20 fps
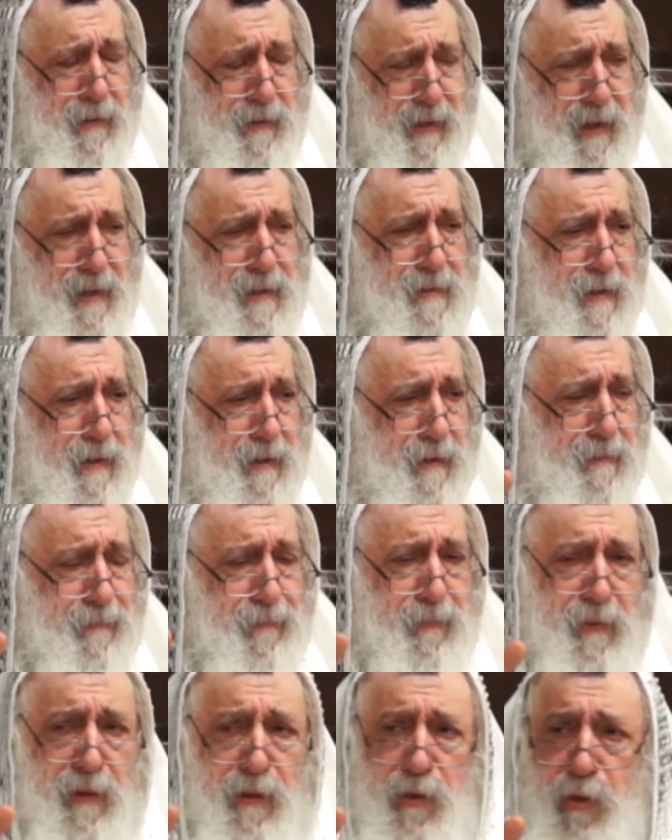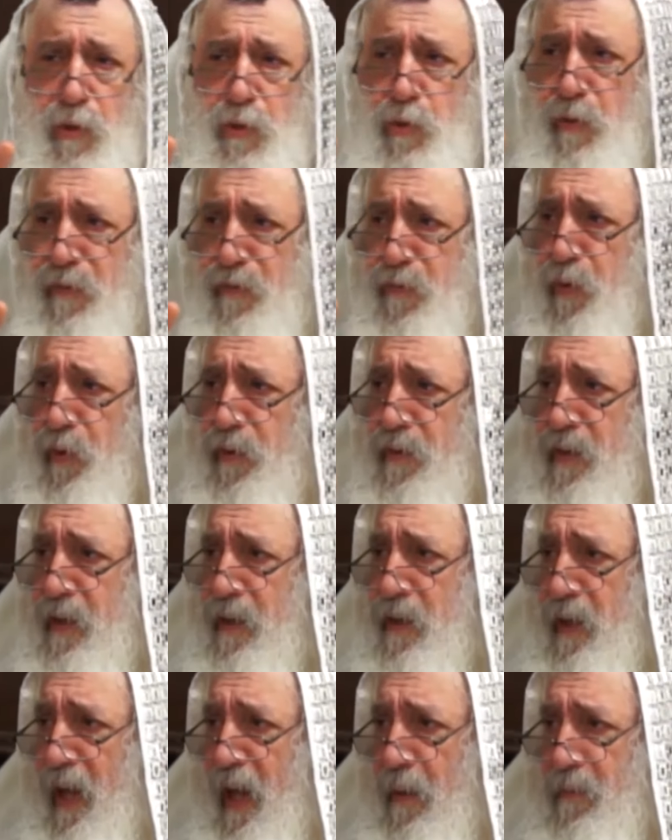There is the
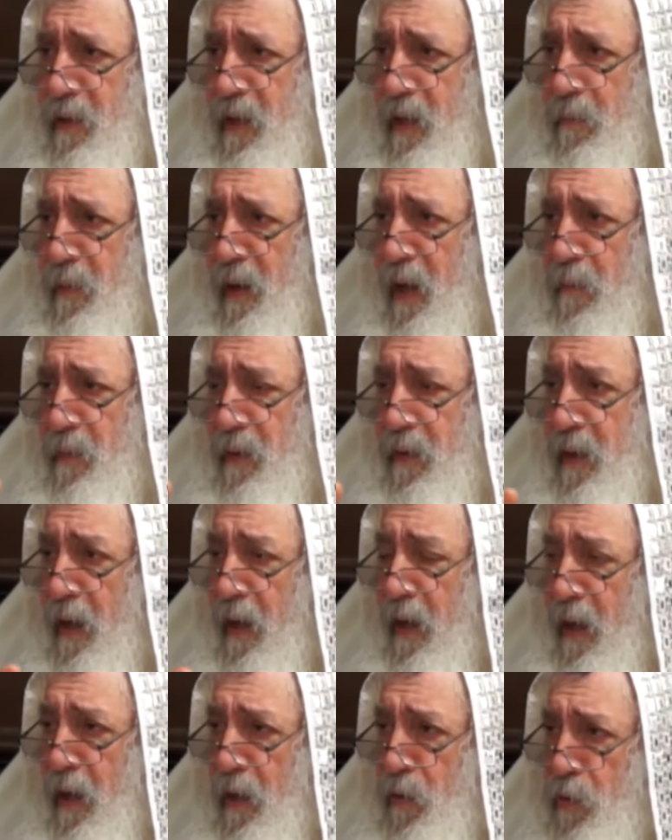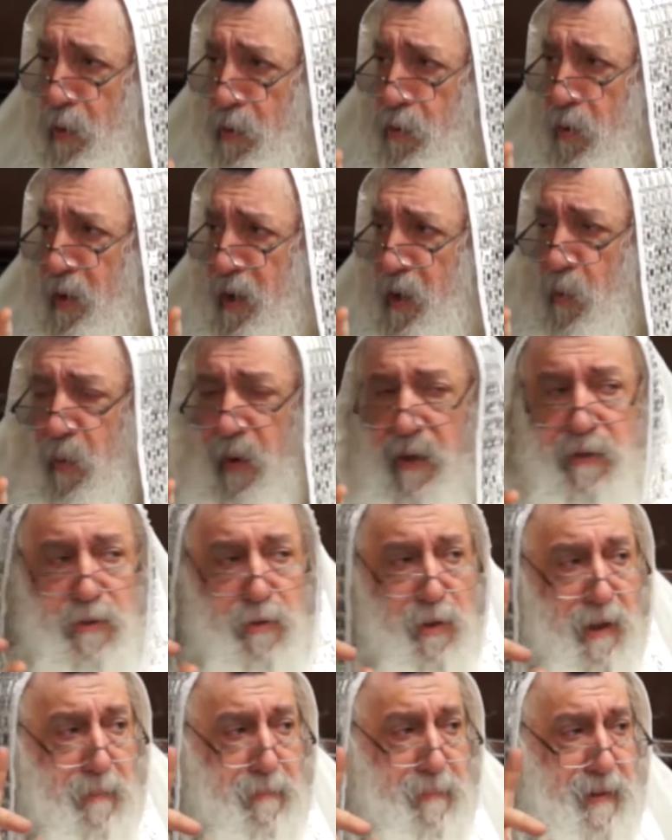13 Ani Ma'amin. Not only once
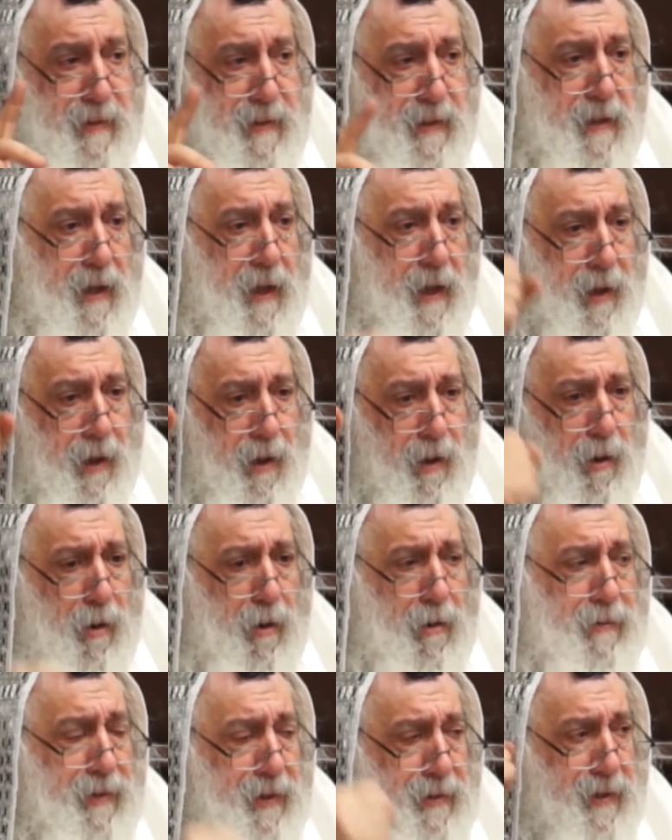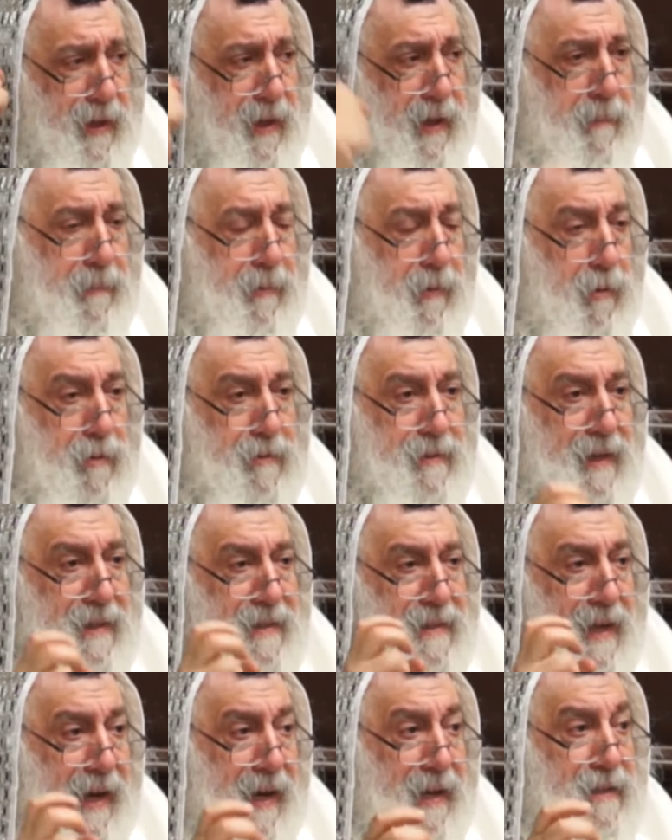to repeat it, all the day, because the
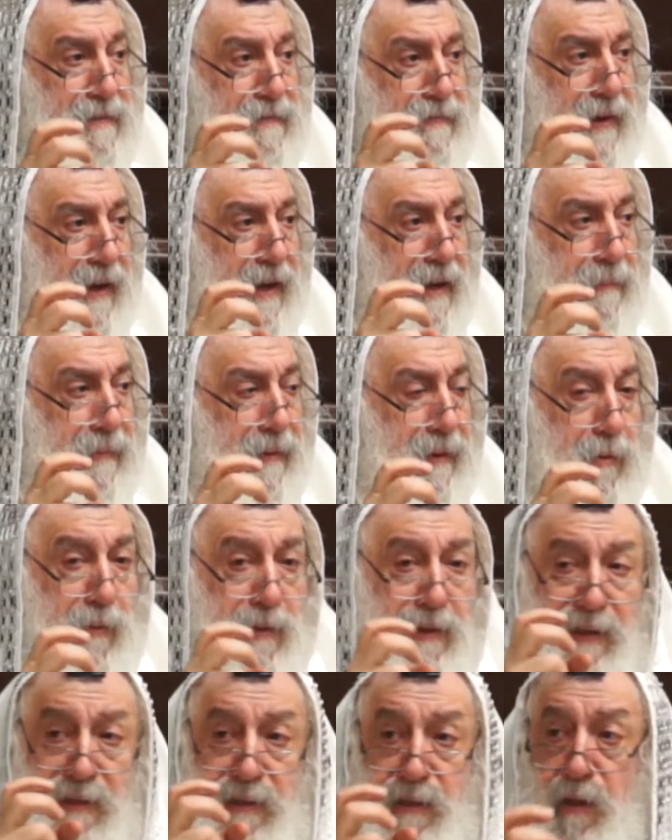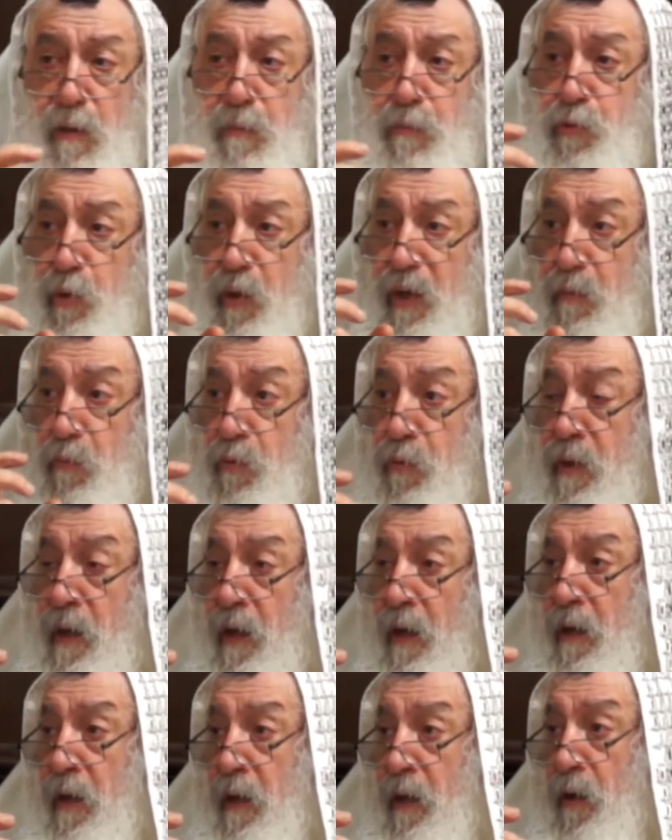Tzara is very big. When it comes to
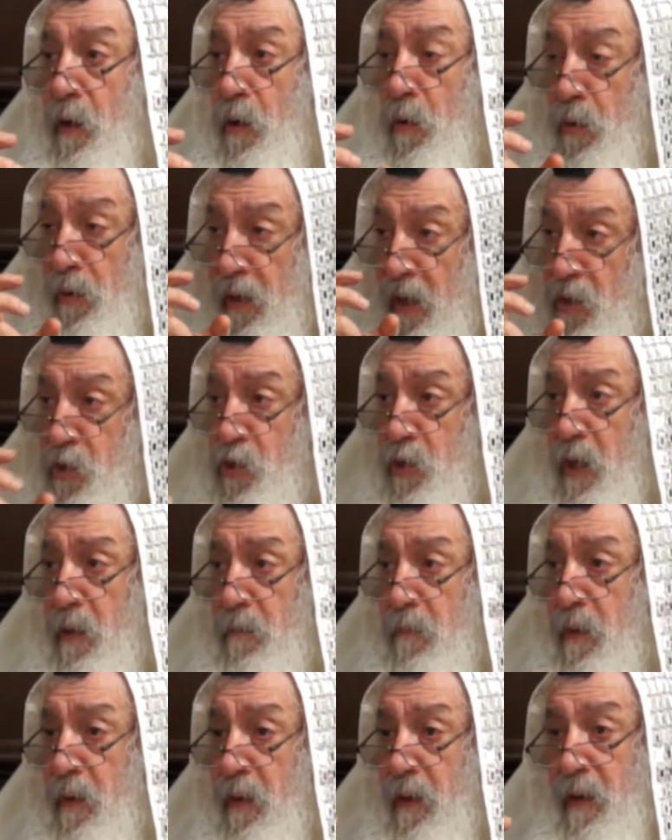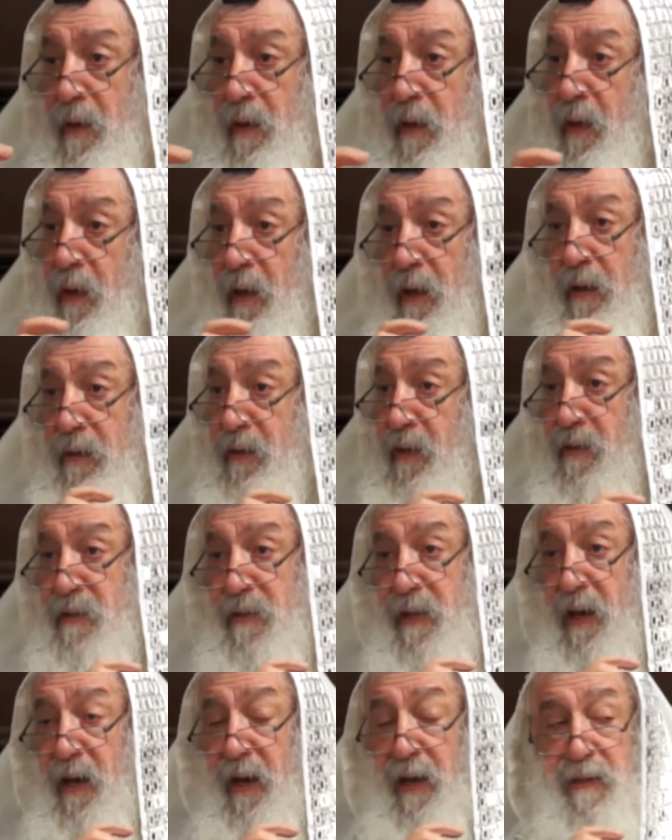Emunah on Hashem, the
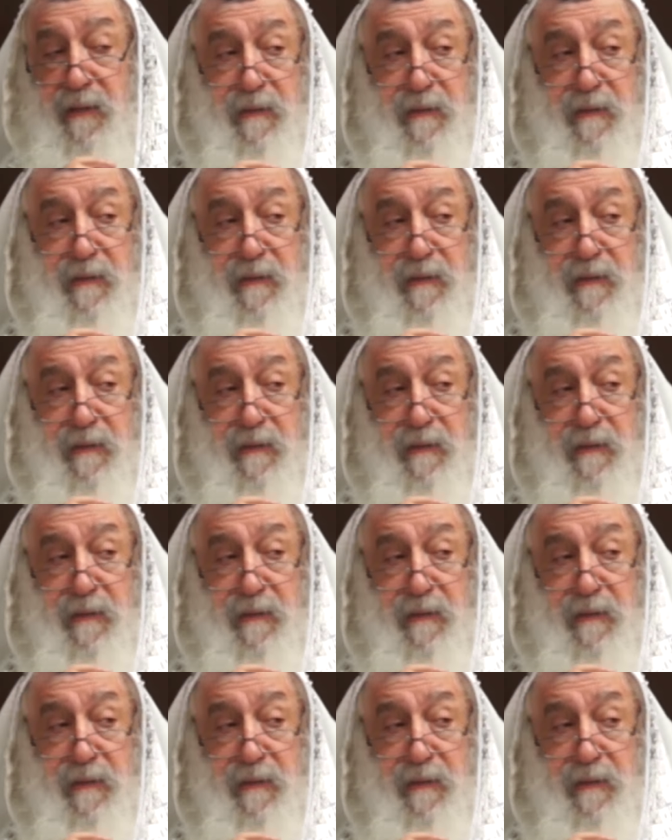Tzara